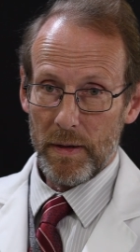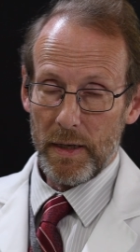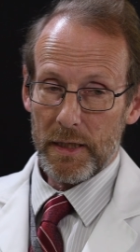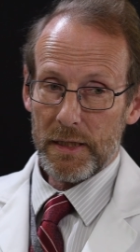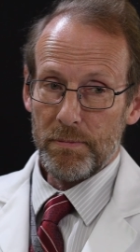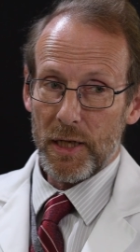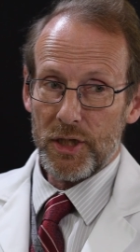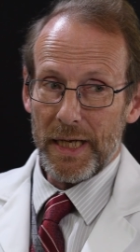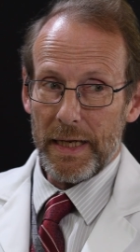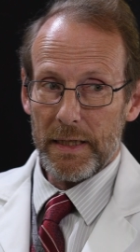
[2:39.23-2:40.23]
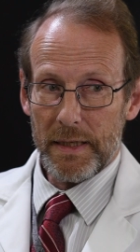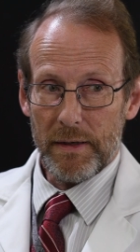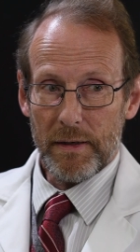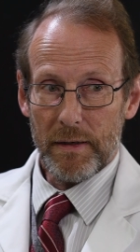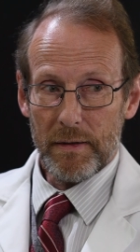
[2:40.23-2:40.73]
it's much
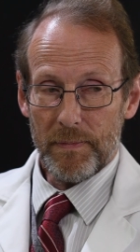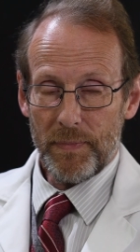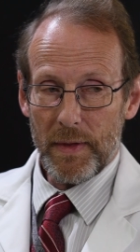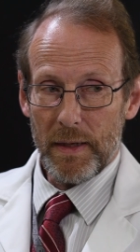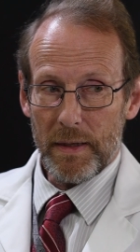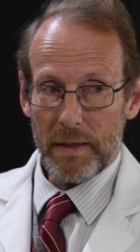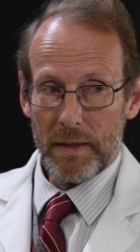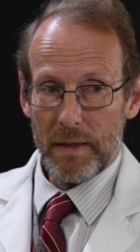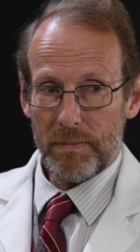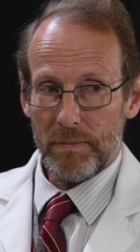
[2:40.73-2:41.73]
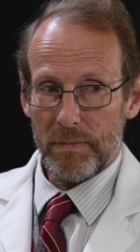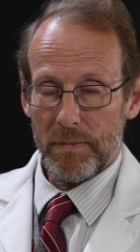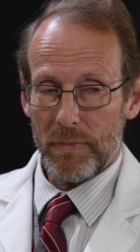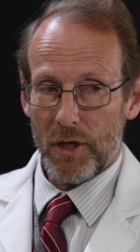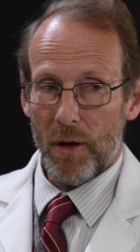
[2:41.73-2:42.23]
easier in
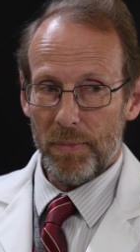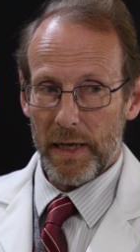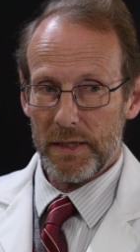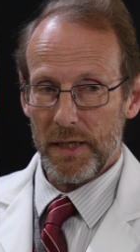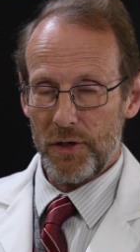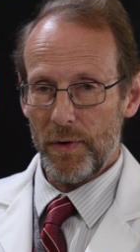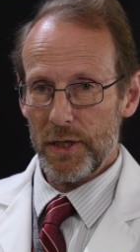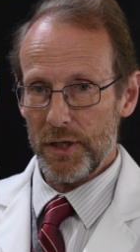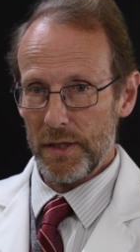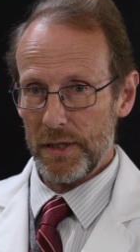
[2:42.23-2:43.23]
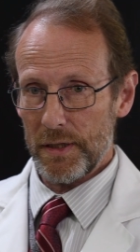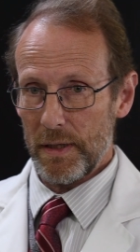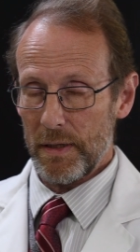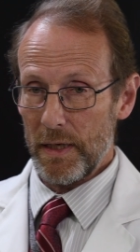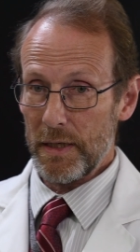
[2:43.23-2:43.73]
complex situations
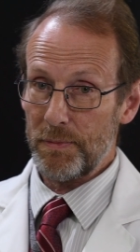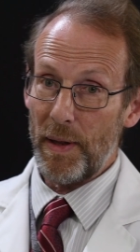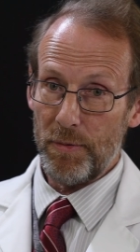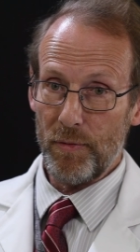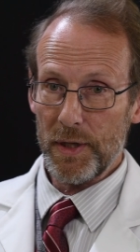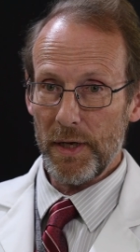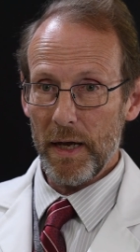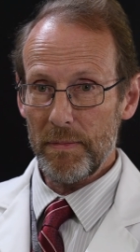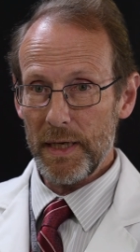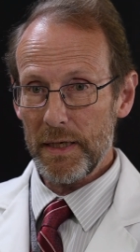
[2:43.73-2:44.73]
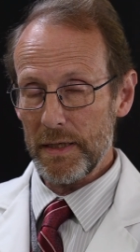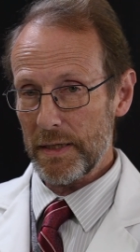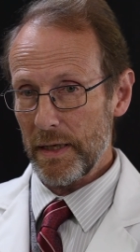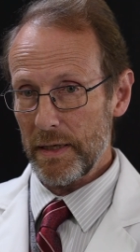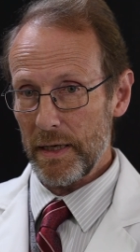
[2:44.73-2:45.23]
uh, as people with diabetes.
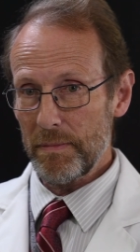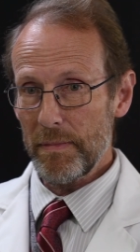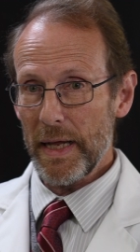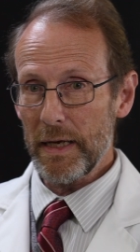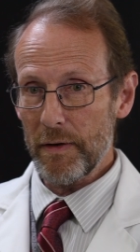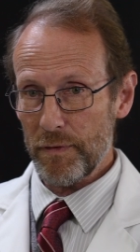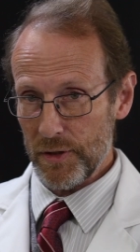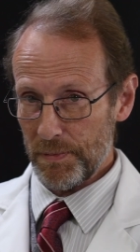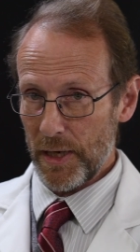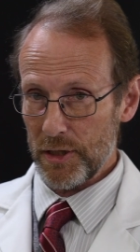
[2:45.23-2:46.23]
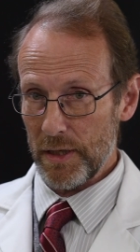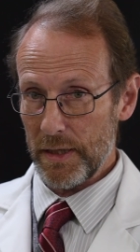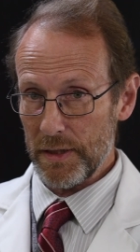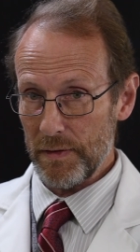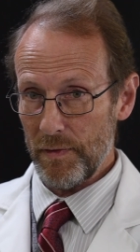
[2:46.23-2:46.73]
They need many different
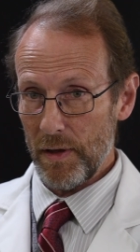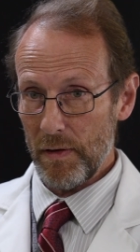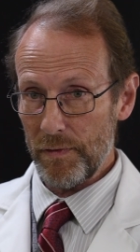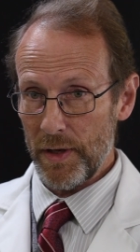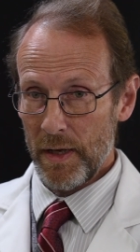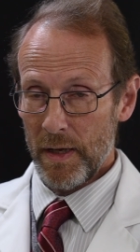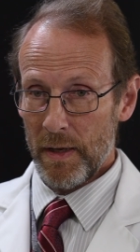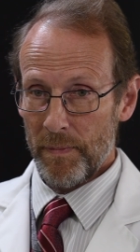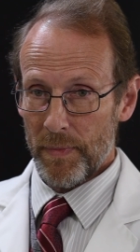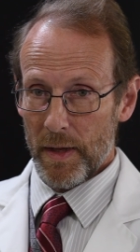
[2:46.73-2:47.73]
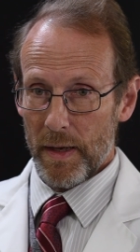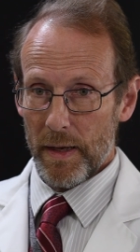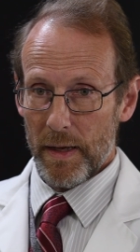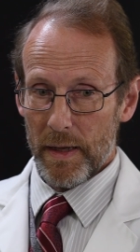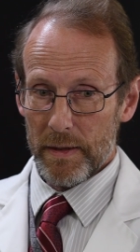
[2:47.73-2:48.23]
specialties involved,
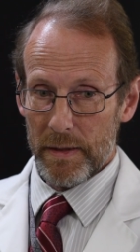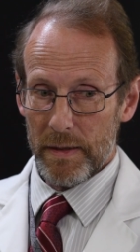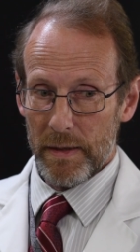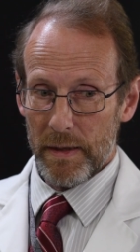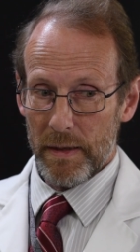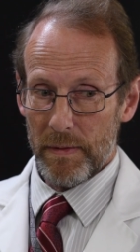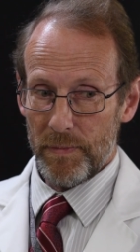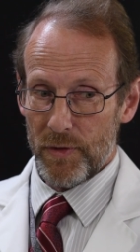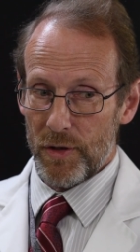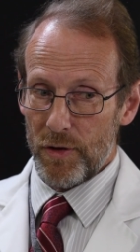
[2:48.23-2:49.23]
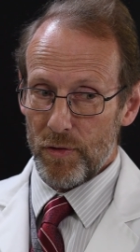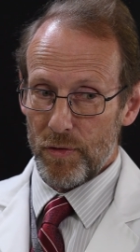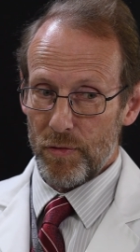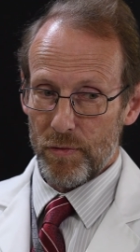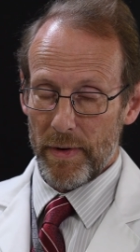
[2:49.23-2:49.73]
and uh, the
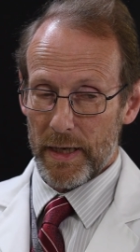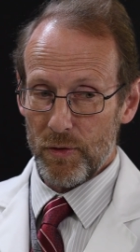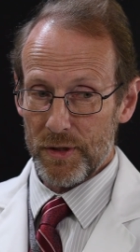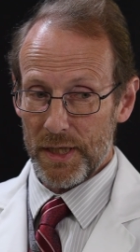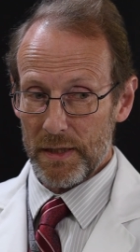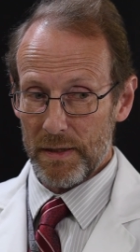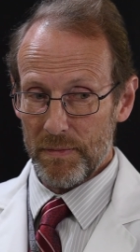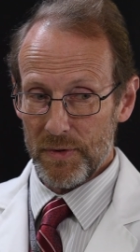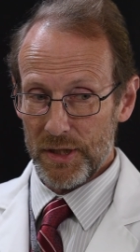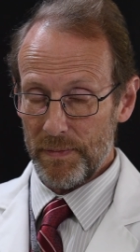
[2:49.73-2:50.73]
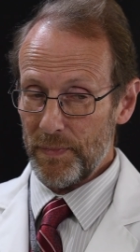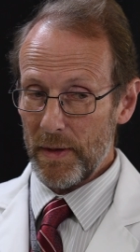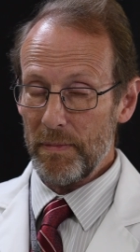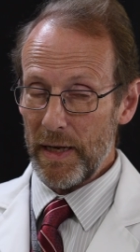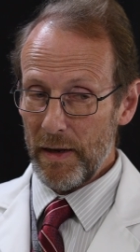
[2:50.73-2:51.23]
new record systems
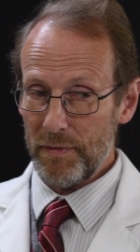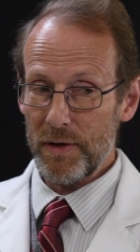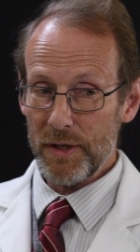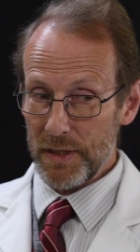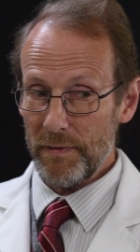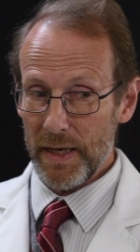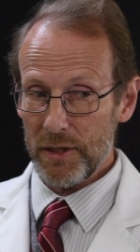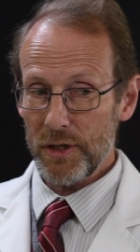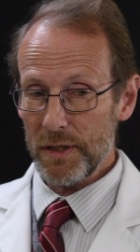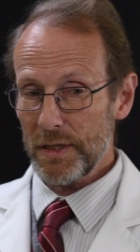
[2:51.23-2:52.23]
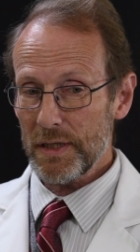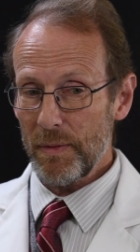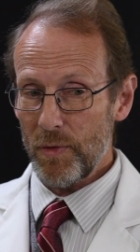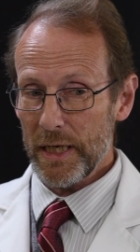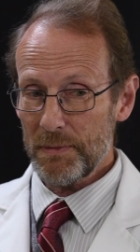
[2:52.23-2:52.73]
may have their disadvantages to
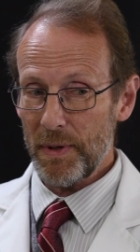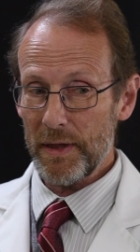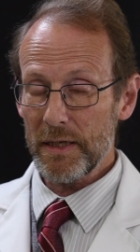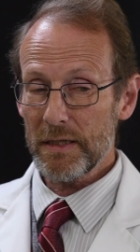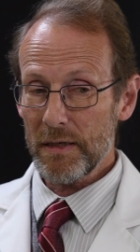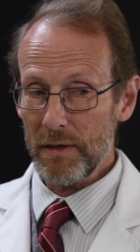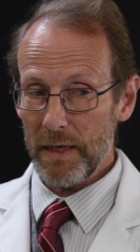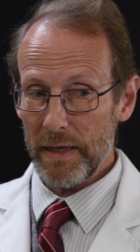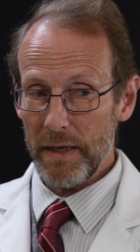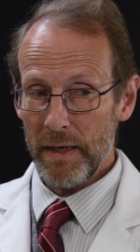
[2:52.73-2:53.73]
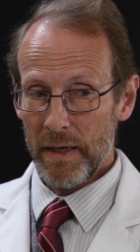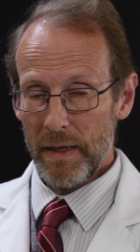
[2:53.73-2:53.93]
some ways, but they certainly